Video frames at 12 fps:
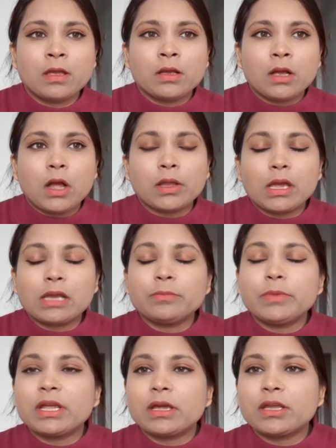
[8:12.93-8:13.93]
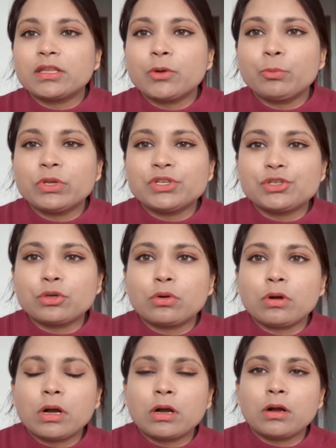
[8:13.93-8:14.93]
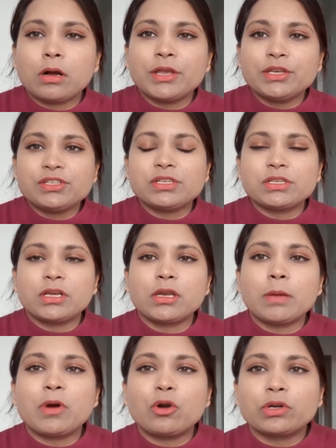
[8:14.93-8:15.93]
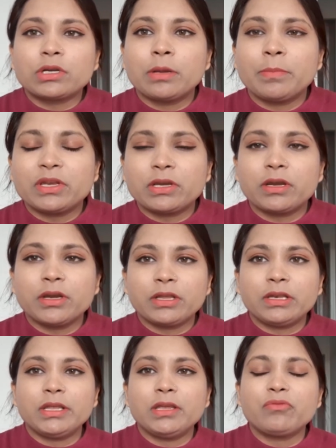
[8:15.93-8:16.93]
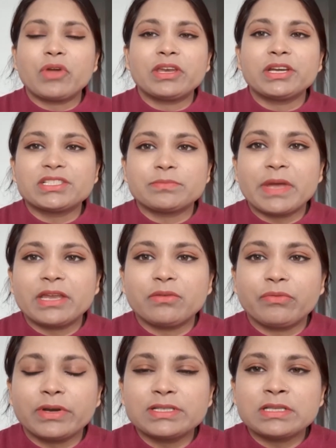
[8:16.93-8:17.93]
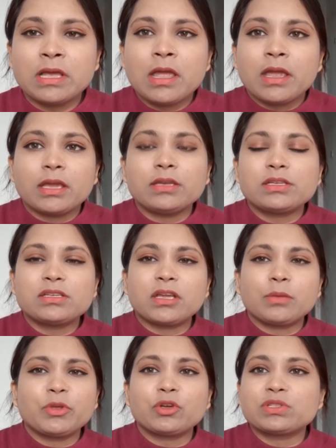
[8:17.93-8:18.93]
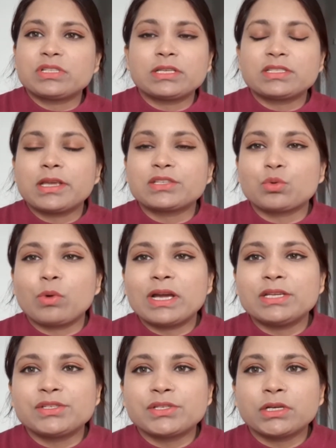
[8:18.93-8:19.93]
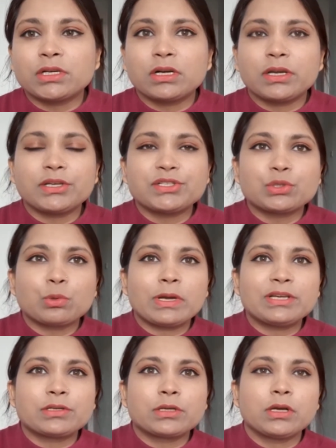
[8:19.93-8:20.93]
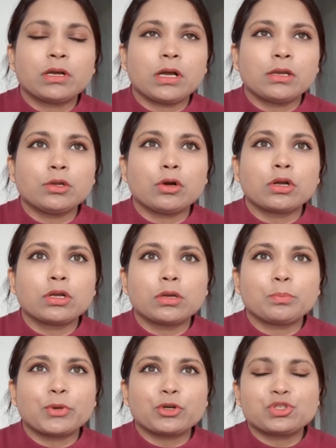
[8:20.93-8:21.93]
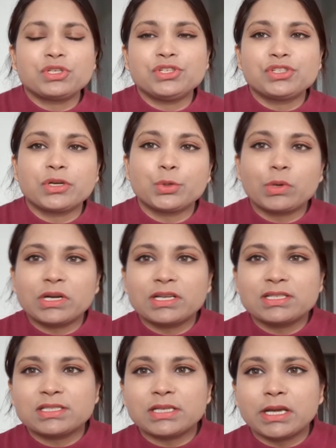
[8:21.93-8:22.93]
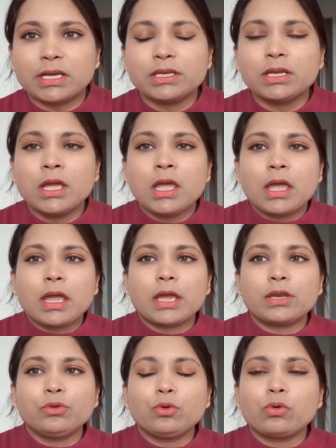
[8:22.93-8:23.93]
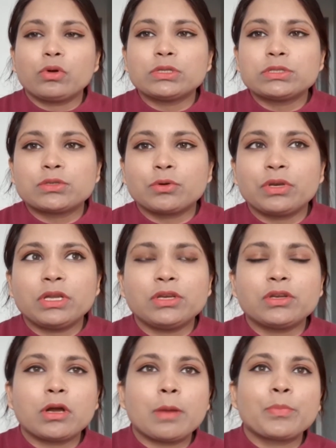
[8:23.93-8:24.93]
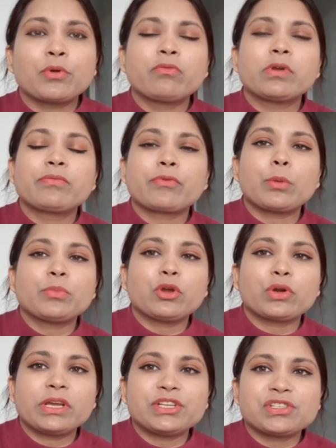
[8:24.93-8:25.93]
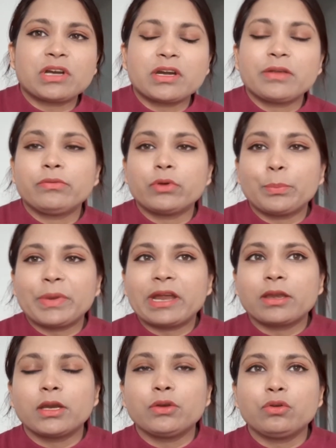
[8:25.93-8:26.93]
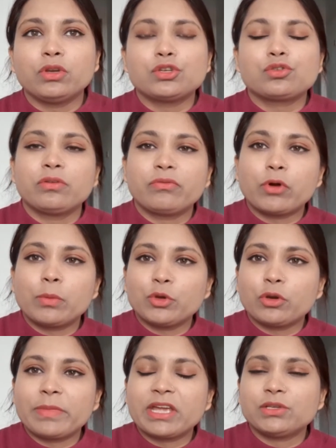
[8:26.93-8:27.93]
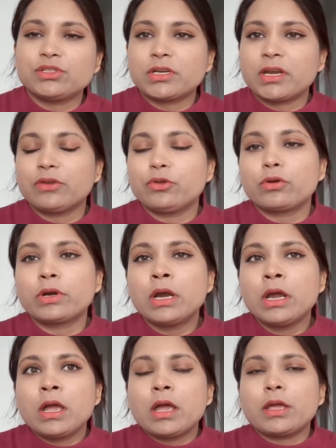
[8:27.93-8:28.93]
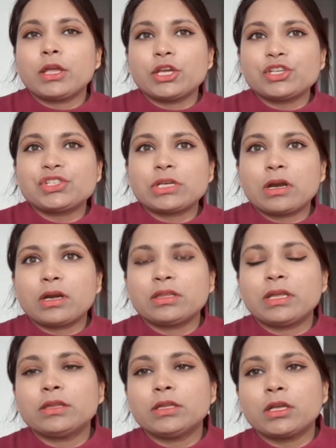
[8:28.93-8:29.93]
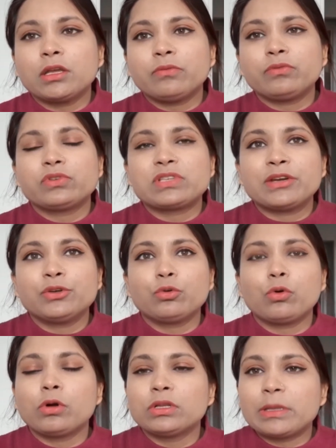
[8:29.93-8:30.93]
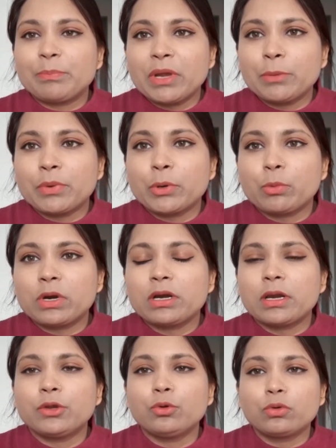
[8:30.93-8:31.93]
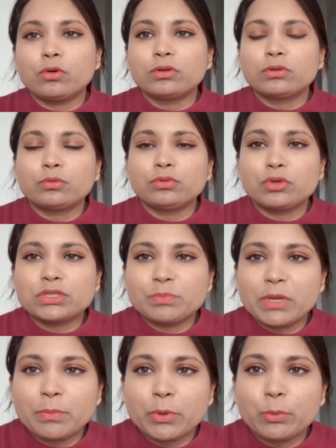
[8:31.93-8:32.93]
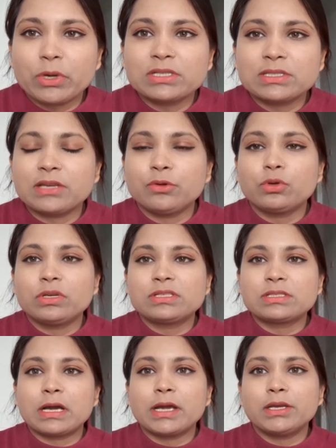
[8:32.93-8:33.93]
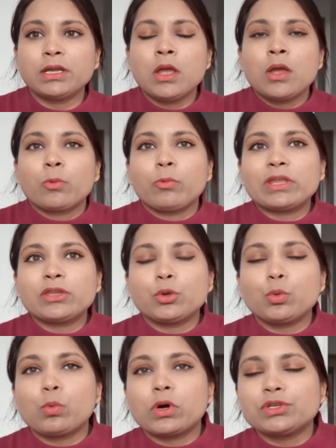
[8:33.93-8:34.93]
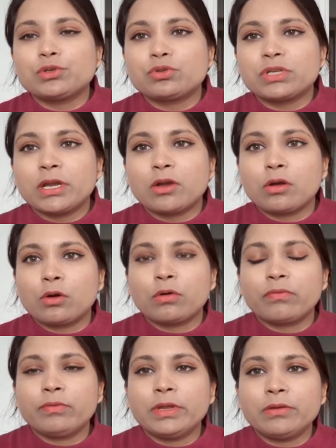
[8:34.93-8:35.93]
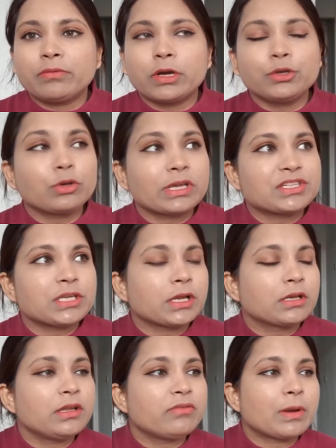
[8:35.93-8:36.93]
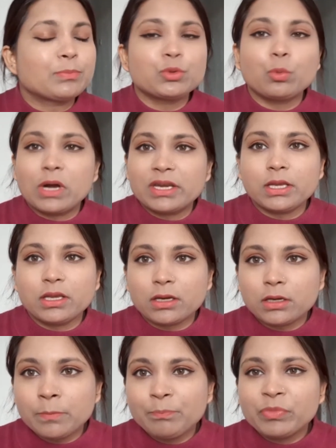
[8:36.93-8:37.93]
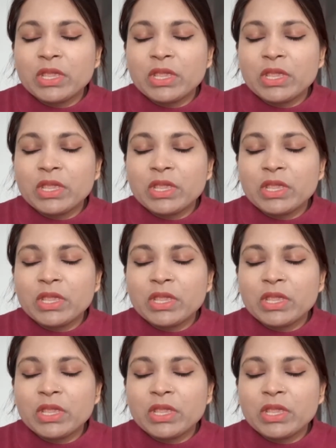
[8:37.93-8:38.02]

I'll make another video in detail about maternity leave and its benefits in detail, because it's quite a long procedure to understand, and you also need approval from your HR. If you're pregnant, you need to inform your manager and your HR. Then they send you all the paperwork. You go through those paperworks and you decide whether you want to take off leave. You can take leave up to 1 year.